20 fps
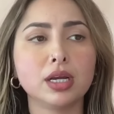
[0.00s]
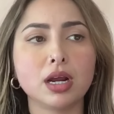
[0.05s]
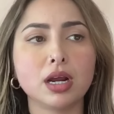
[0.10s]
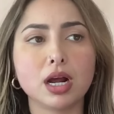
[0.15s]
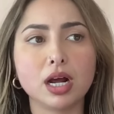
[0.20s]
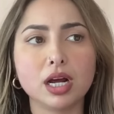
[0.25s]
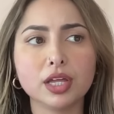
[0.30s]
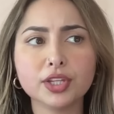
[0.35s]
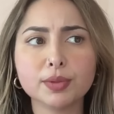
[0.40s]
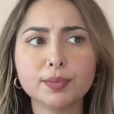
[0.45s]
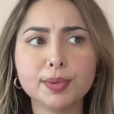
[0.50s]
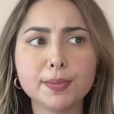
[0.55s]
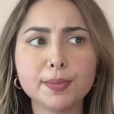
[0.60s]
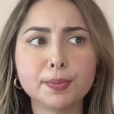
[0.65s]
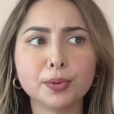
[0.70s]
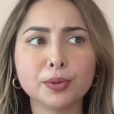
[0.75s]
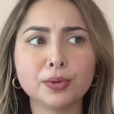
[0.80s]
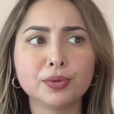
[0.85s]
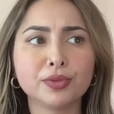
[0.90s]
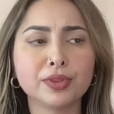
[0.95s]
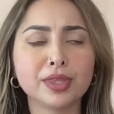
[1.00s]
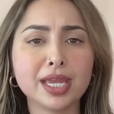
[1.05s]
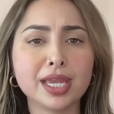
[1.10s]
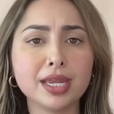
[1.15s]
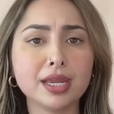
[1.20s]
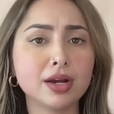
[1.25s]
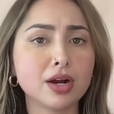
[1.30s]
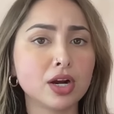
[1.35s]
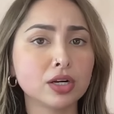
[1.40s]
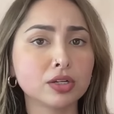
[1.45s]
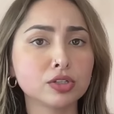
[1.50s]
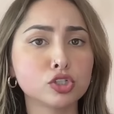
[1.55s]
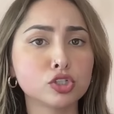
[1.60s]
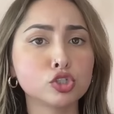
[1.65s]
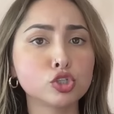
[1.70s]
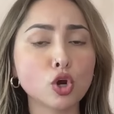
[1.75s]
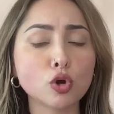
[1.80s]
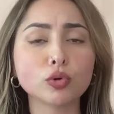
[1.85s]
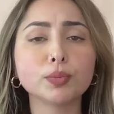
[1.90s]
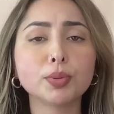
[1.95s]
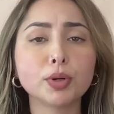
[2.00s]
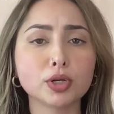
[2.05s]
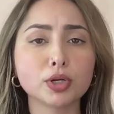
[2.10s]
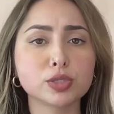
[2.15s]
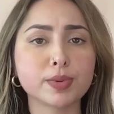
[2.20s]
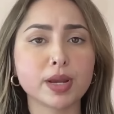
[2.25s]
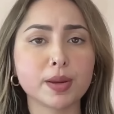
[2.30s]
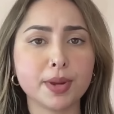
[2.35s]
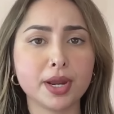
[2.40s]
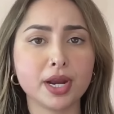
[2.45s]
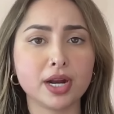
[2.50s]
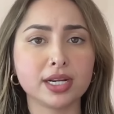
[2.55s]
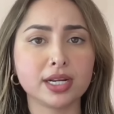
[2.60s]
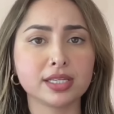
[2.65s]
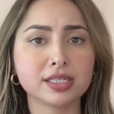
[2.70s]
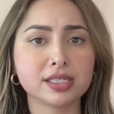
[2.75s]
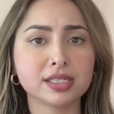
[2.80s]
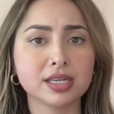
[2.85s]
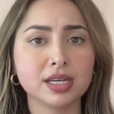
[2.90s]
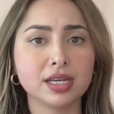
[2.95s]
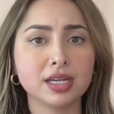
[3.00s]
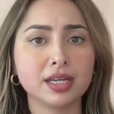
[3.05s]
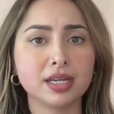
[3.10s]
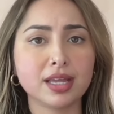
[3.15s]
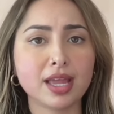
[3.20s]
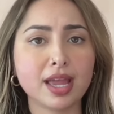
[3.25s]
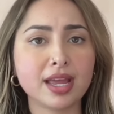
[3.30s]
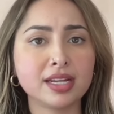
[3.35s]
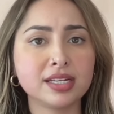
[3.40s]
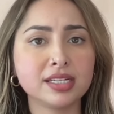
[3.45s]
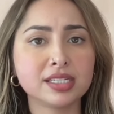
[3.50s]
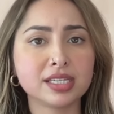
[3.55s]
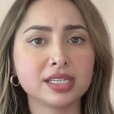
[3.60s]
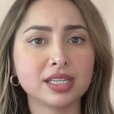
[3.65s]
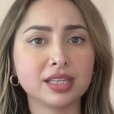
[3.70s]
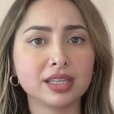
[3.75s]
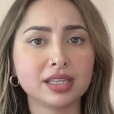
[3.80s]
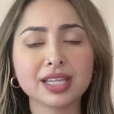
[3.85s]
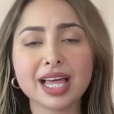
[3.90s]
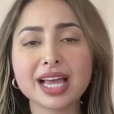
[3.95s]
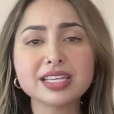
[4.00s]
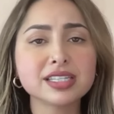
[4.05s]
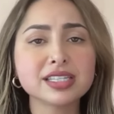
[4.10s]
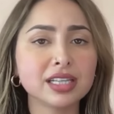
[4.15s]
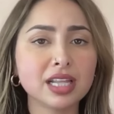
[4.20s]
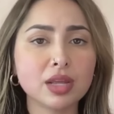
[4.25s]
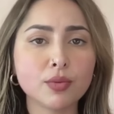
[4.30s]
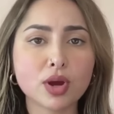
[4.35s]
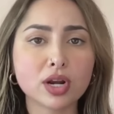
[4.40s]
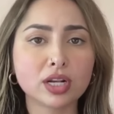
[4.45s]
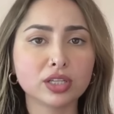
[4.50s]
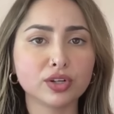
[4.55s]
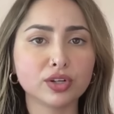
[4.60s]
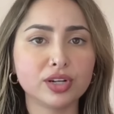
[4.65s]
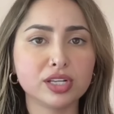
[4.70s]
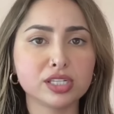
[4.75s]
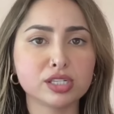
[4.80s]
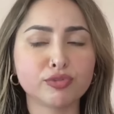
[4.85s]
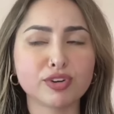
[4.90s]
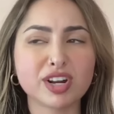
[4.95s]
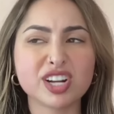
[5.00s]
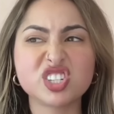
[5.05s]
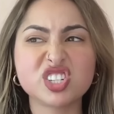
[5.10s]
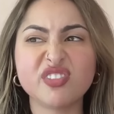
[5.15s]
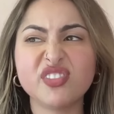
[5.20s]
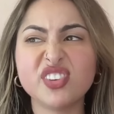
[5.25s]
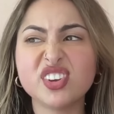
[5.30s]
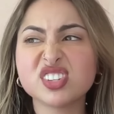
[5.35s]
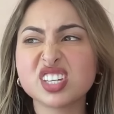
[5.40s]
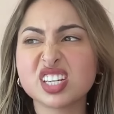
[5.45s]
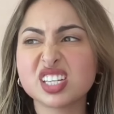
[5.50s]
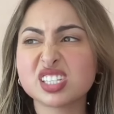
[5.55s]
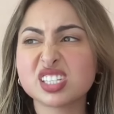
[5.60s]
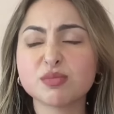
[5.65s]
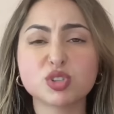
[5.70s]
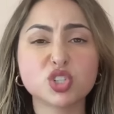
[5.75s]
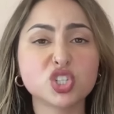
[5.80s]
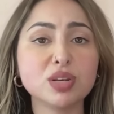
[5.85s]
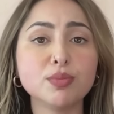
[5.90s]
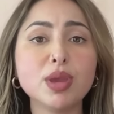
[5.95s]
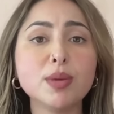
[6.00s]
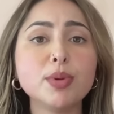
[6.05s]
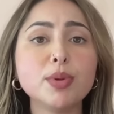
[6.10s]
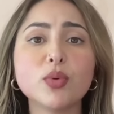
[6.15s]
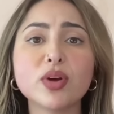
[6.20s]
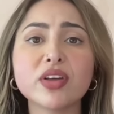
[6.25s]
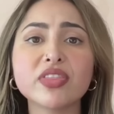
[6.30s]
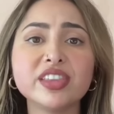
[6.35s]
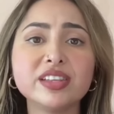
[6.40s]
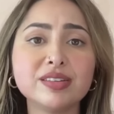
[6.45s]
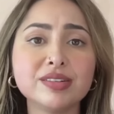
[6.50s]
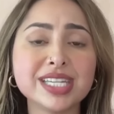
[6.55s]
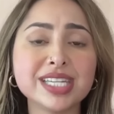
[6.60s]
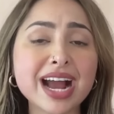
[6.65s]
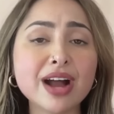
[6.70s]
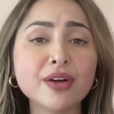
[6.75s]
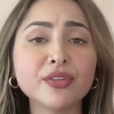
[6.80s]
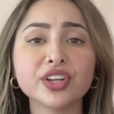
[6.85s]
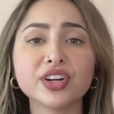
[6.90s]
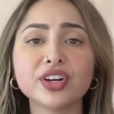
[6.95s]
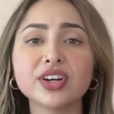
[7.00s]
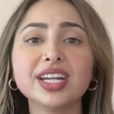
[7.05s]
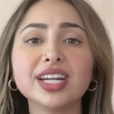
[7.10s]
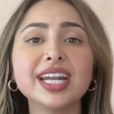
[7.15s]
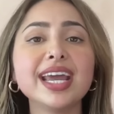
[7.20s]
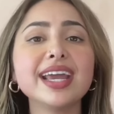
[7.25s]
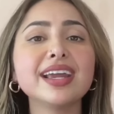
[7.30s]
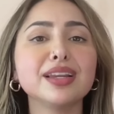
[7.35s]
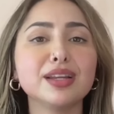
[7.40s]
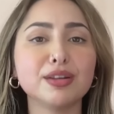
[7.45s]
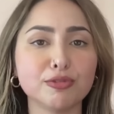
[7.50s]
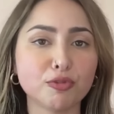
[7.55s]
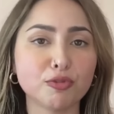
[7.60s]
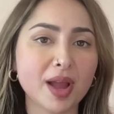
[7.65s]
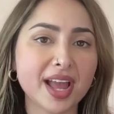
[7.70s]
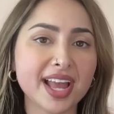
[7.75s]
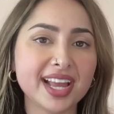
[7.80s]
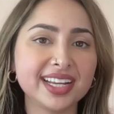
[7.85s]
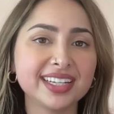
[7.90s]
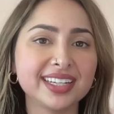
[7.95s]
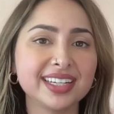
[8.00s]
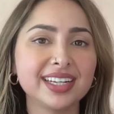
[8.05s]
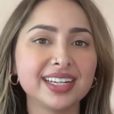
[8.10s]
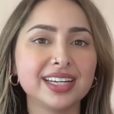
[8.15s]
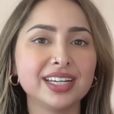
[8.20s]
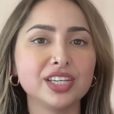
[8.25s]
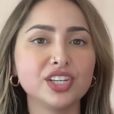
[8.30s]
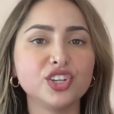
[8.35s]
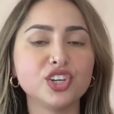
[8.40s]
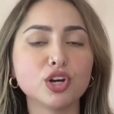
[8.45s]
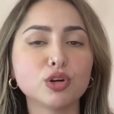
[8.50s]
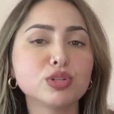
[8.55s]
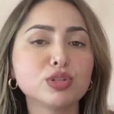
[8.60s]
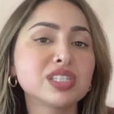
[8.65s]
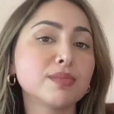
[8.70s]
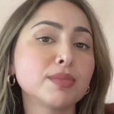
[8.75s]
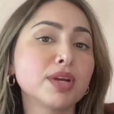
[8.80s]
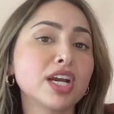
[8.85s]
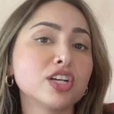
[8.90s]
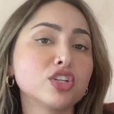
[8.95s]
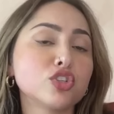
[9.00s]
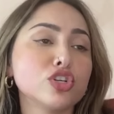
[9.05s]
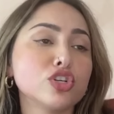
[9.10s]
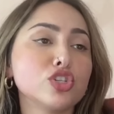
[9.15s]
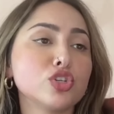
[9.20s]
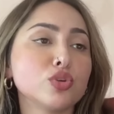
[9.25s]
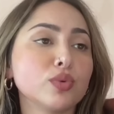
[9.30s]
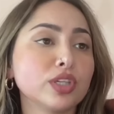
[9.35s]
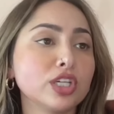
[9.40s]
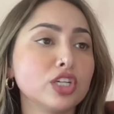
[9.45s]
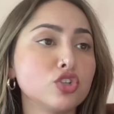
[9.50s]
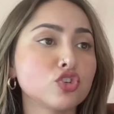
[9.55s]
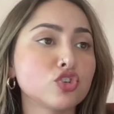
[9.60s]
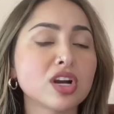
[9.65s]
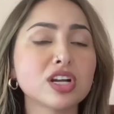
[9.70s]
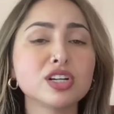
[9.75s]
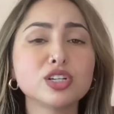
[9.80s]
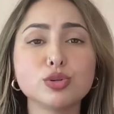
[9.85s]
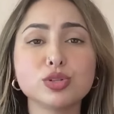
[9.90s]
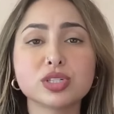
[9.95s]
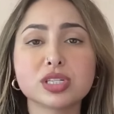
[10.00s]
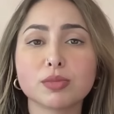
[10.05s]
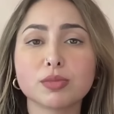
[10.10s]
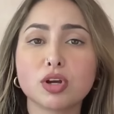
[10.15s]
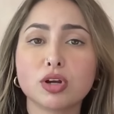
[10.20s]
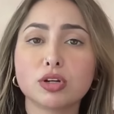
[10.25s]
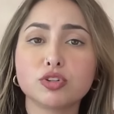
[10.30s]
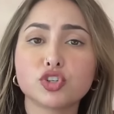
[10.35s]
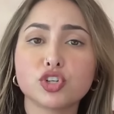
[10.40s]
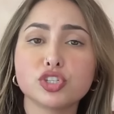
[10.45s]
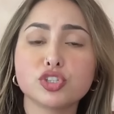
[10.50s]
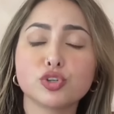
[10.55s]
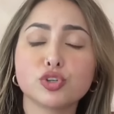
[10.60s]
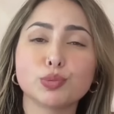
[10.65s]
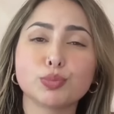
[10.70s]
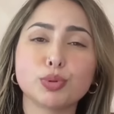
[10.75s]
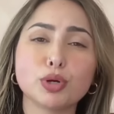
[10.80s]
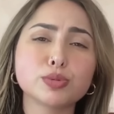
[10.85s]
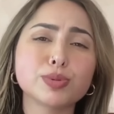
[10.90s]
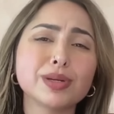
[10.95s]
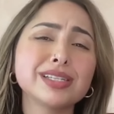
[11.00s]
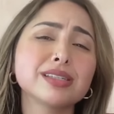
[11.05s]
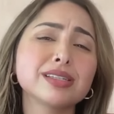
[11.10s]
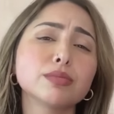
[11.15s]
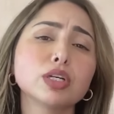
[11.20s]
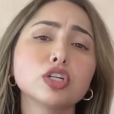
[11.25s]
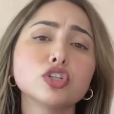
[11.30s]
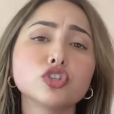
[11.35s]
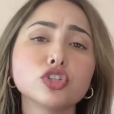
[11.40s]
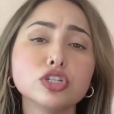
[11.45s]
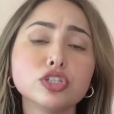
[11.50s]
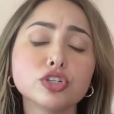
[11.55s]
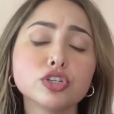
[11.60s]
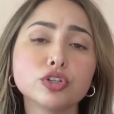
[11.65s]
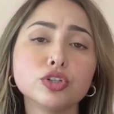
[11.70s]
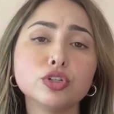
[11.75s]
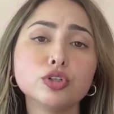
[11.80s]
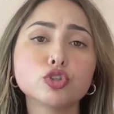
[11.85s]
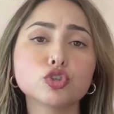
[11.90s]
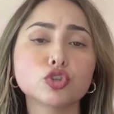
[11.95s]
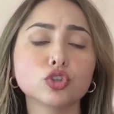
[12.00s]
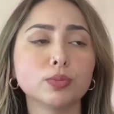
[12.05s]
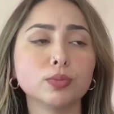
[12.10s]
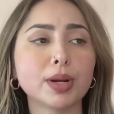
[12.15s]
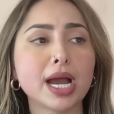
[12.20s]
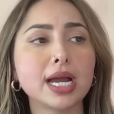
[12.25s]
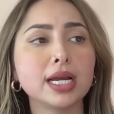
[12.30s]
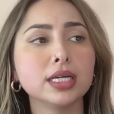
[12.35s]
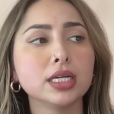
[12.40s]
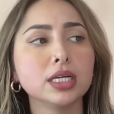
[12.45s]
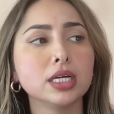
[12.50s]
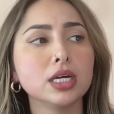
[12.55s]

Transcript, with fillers: Other people, mm. they are so repulsed by Paris. And the last mm-hmm. thing they want to learn is French. It feels like some shit maybe went down there in a negative way. You know, some countries right. you're really drawn to, some countries you're repulsed by, some countries you're neutral by.